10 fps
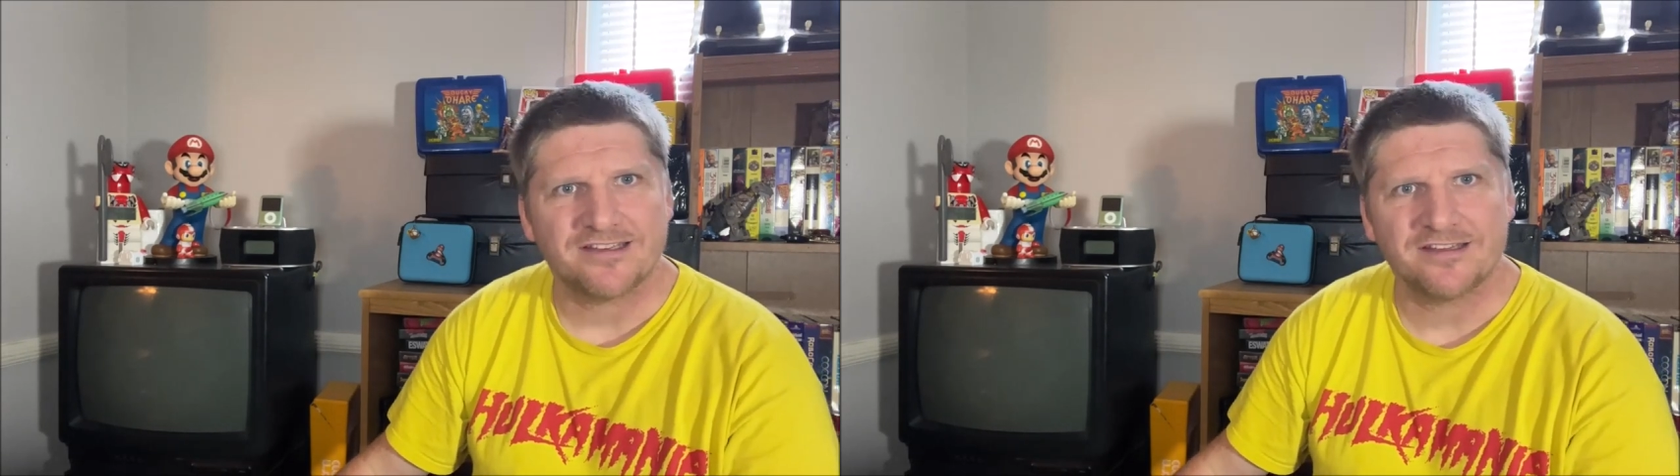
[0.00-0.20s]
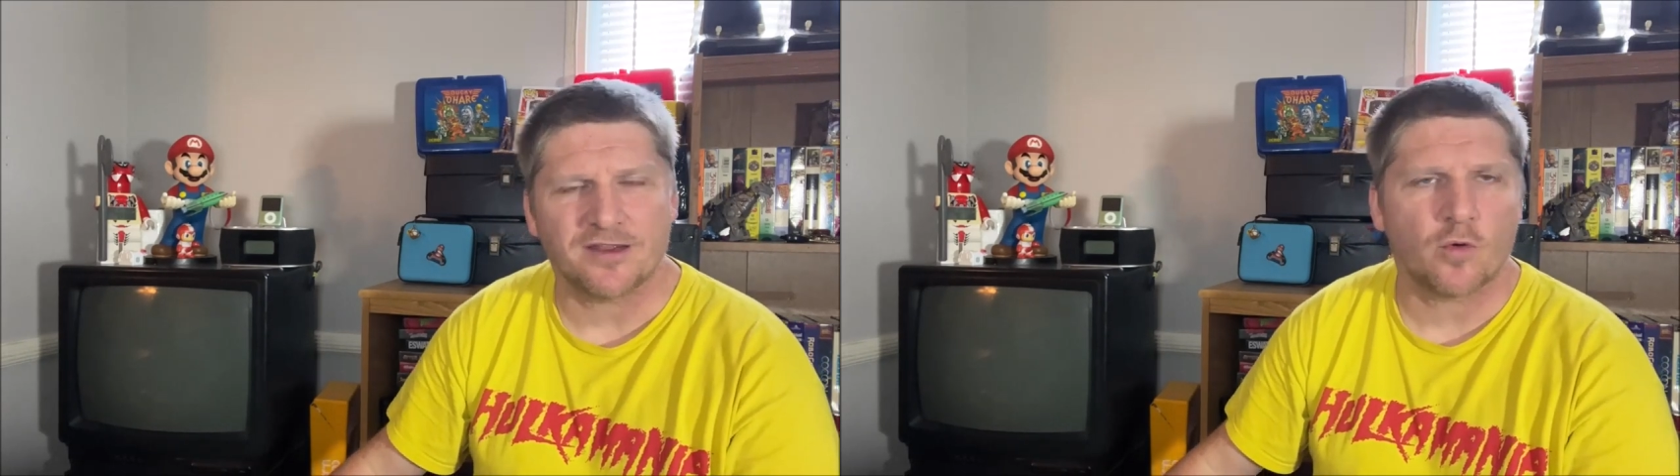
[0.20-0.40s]

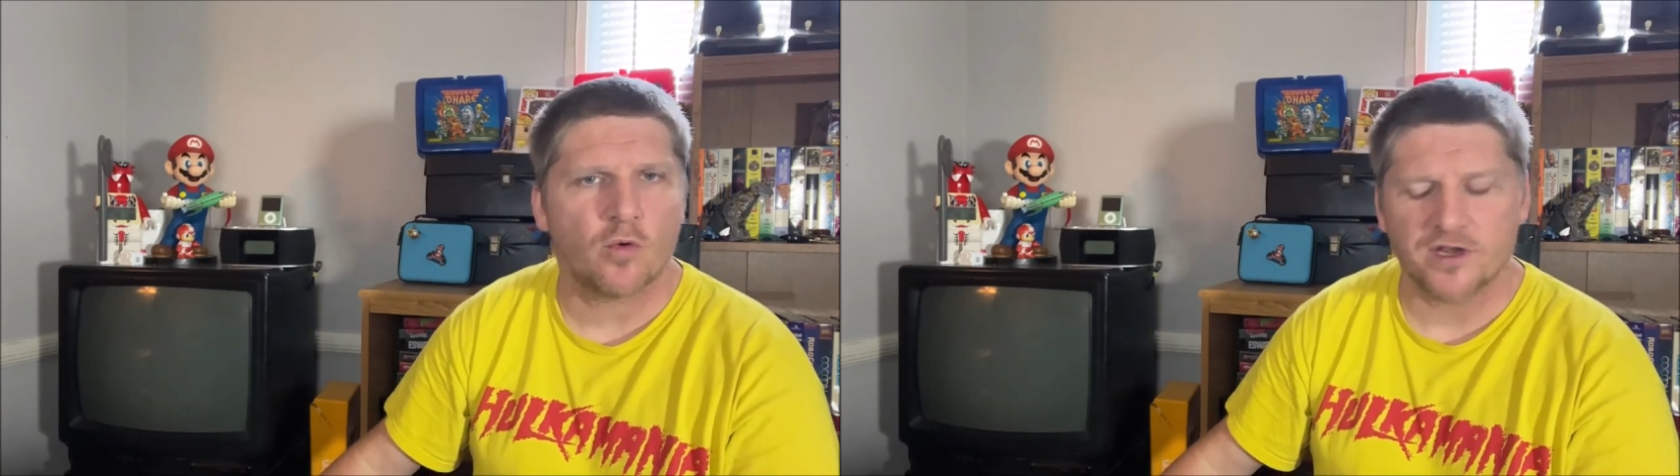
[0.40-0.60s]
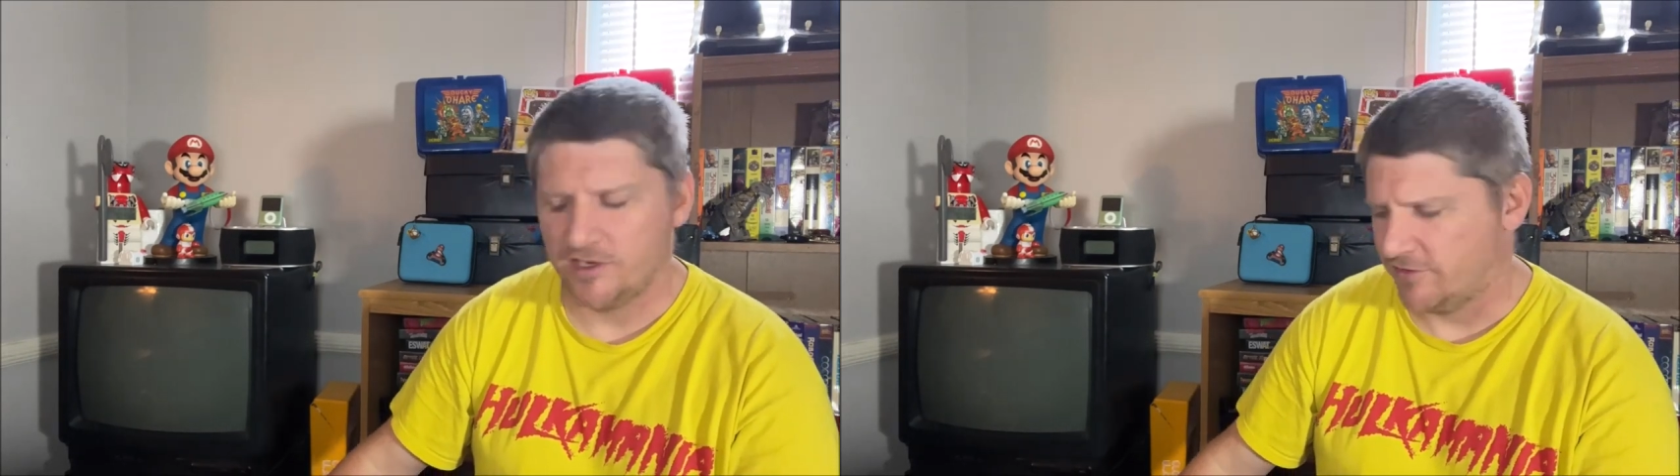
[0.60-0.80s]
He's like, well,
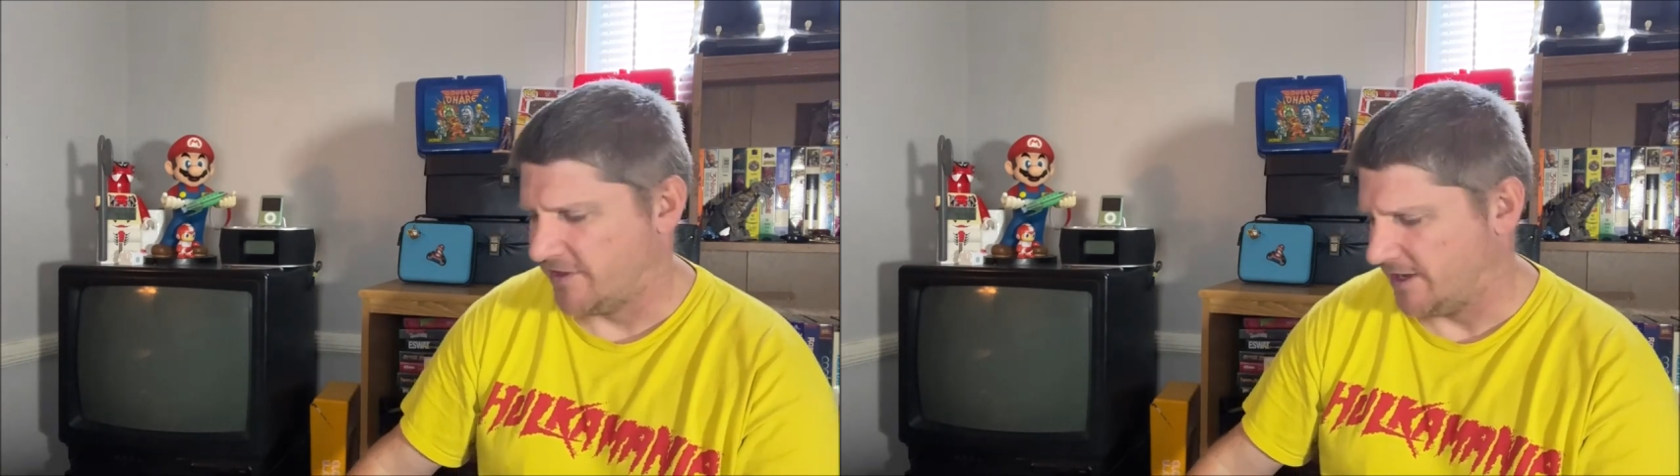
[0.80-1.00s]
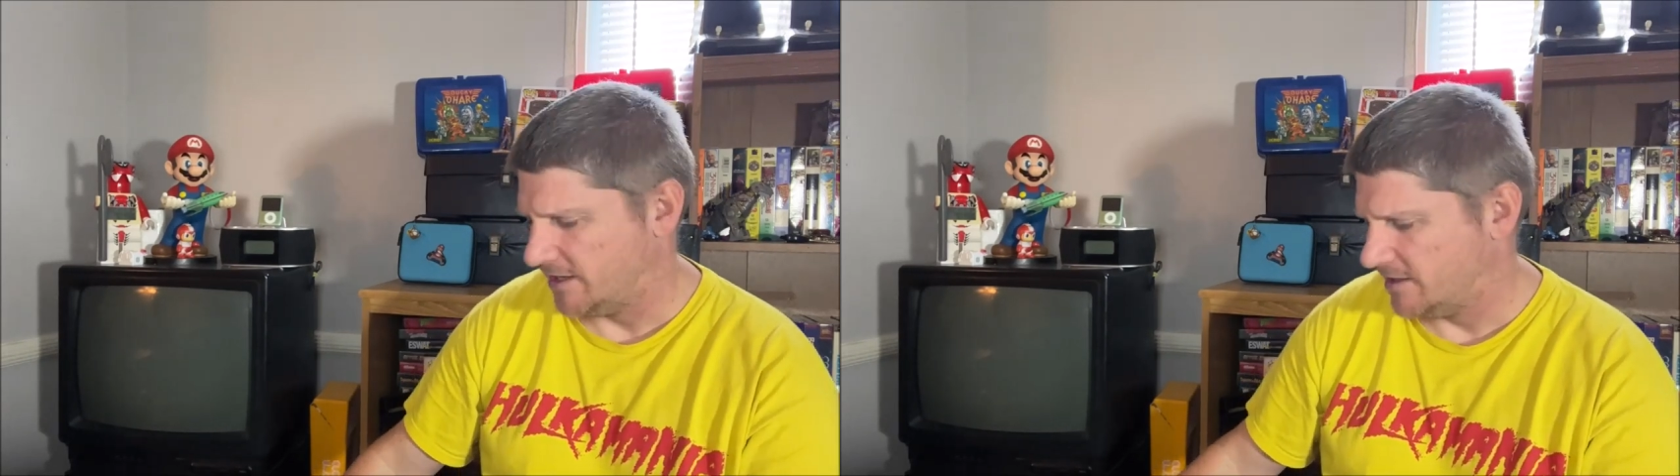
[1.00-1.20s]
what are you
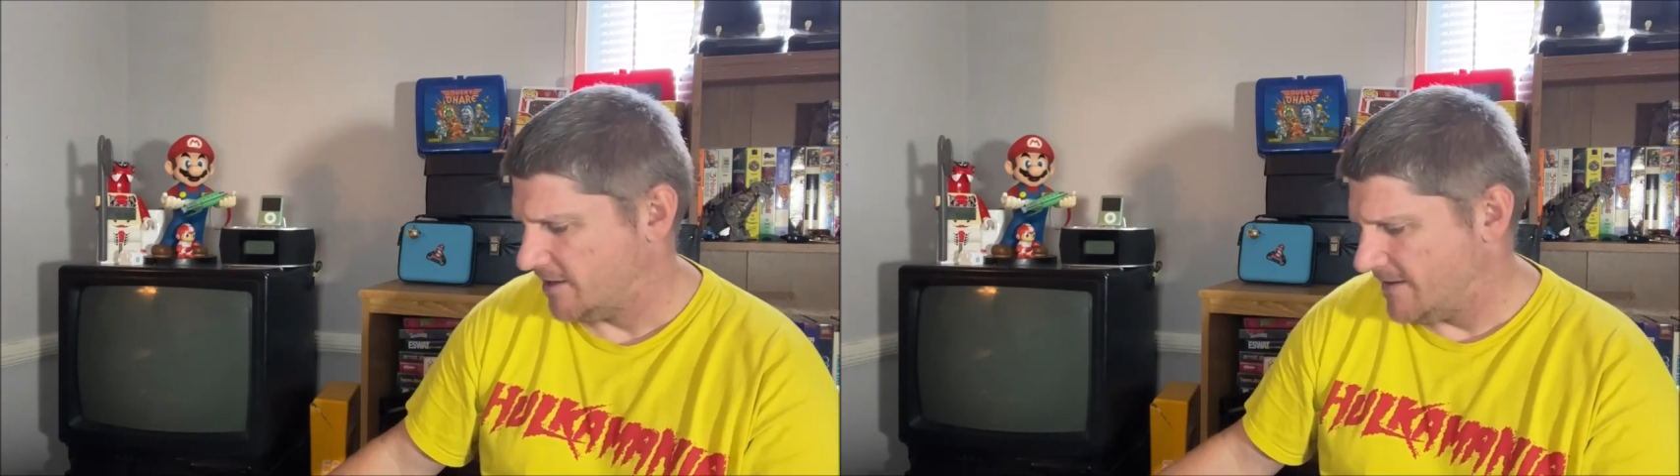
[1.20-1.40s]
thinking?